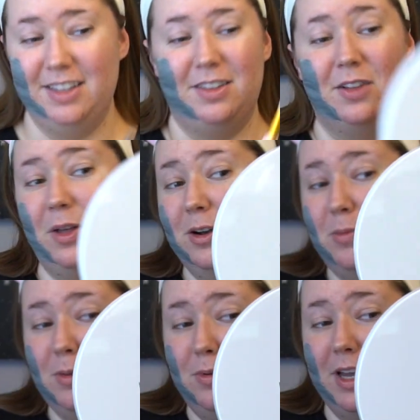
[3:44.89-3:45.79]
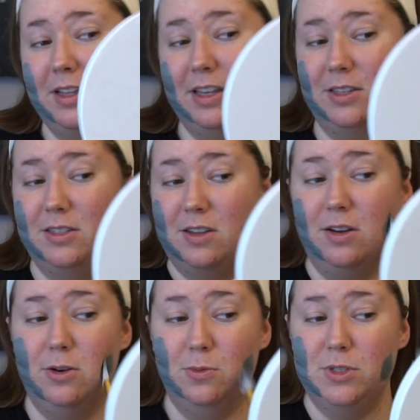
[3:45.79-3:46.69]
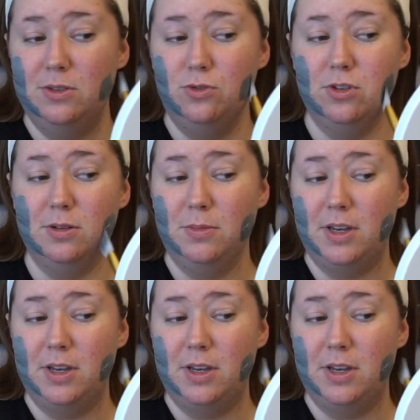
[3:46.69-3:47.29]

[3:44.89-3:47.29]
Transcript: A lot of people had like Stockholm Syndrome